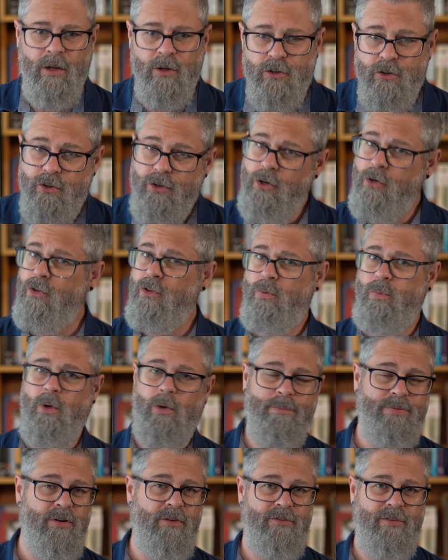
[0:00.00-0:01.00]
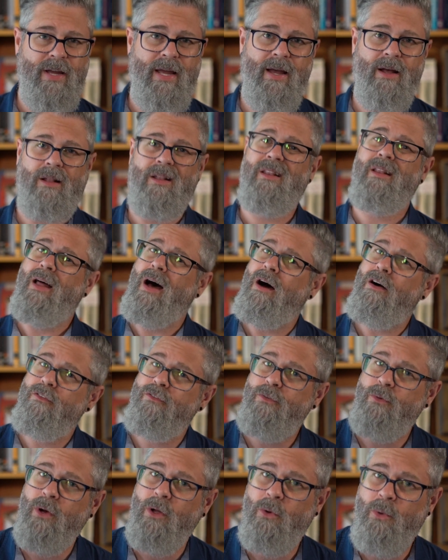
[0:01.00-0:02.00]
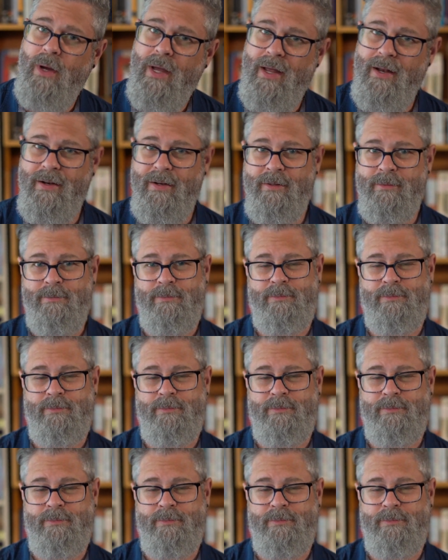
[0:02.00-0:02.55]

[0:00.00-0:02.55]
Truth will prevail. Love will win.